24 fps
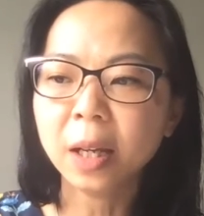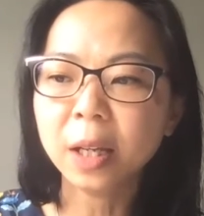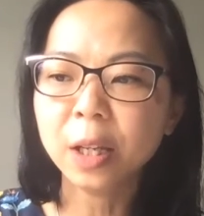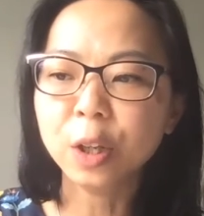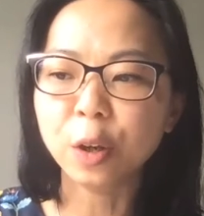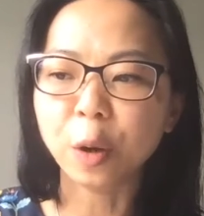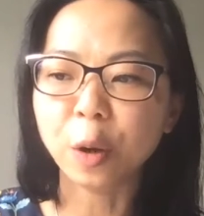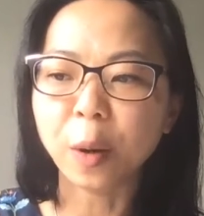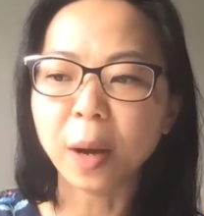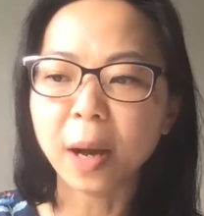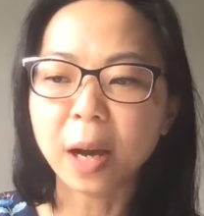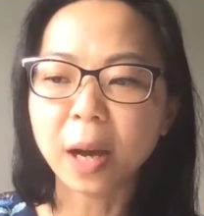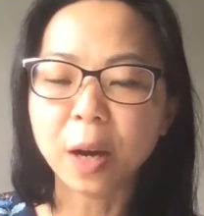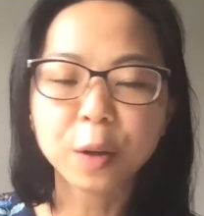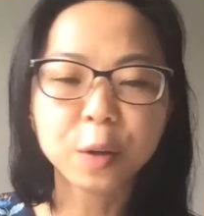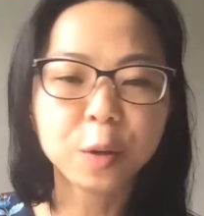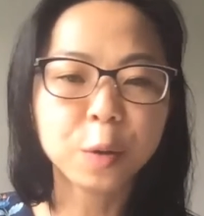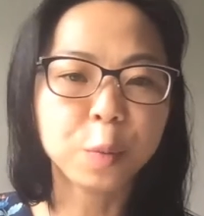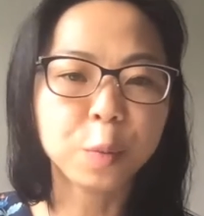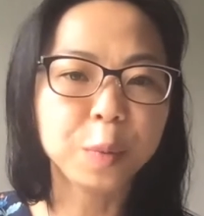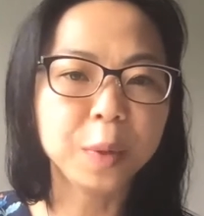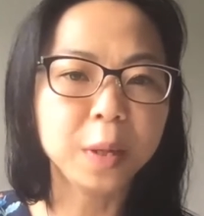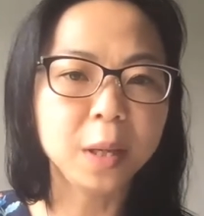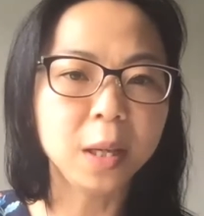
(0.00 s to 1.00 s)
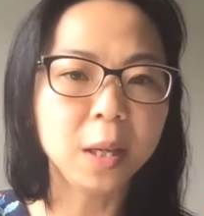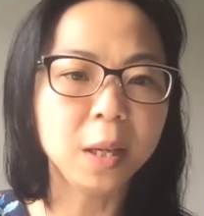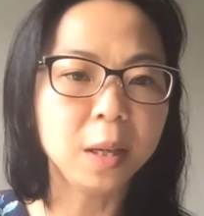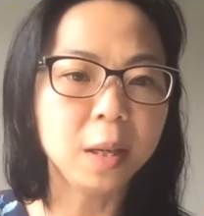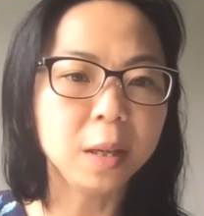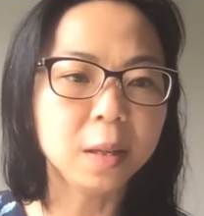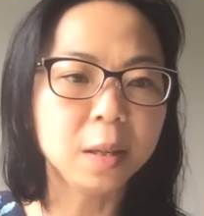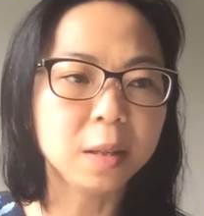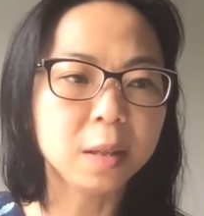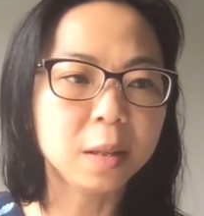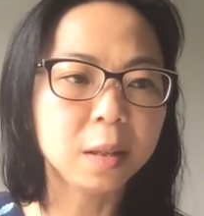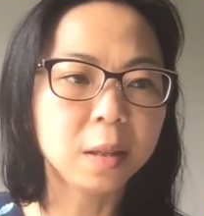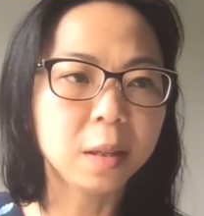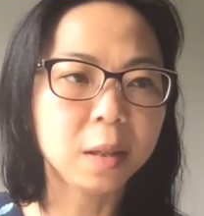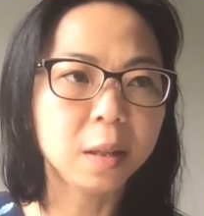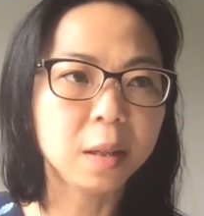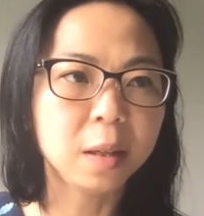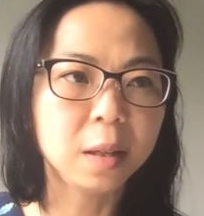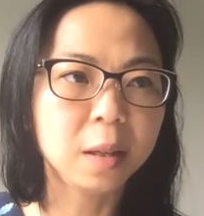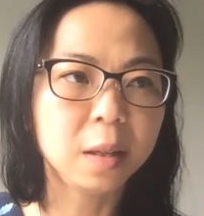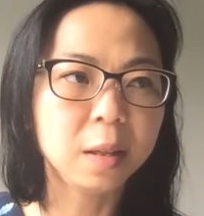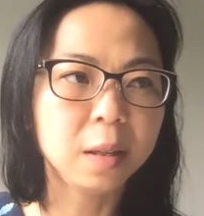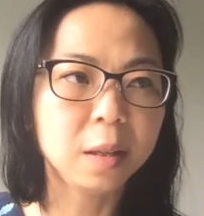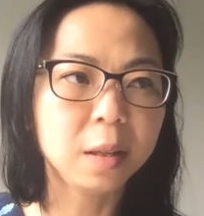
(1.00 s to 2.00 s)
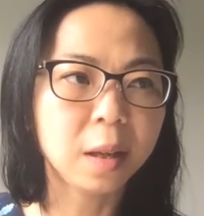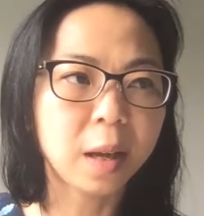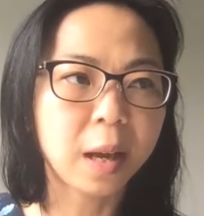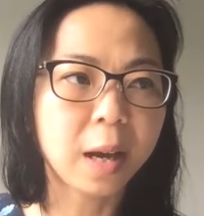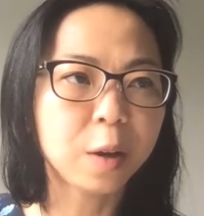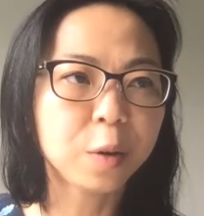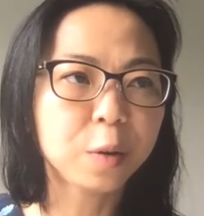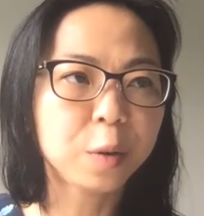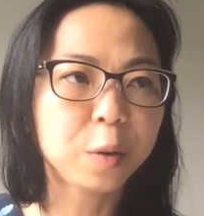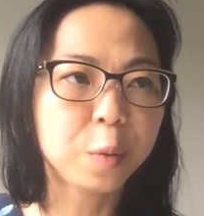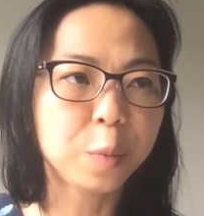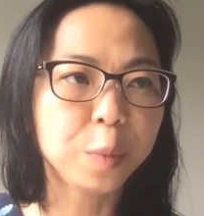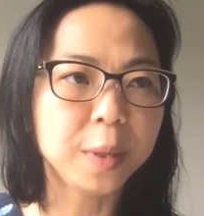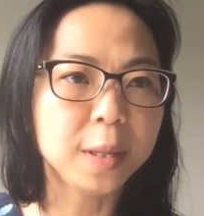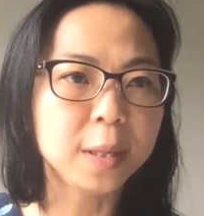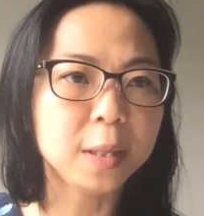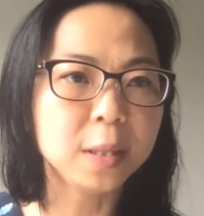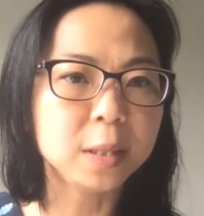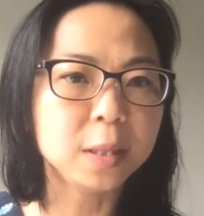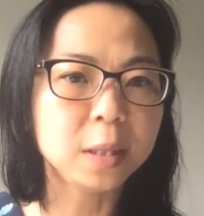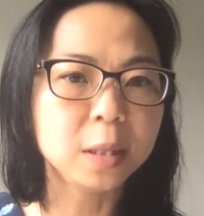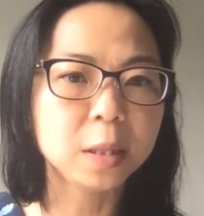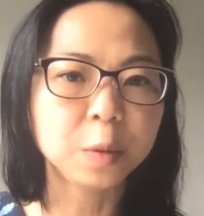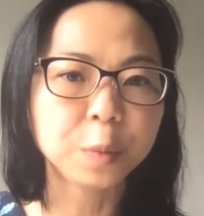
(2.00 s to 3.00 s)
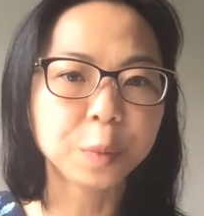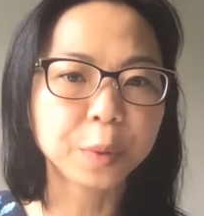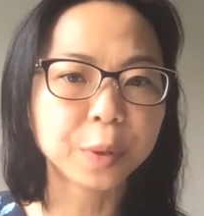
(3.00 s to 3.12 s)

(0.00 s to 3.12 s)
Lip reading: how could we deal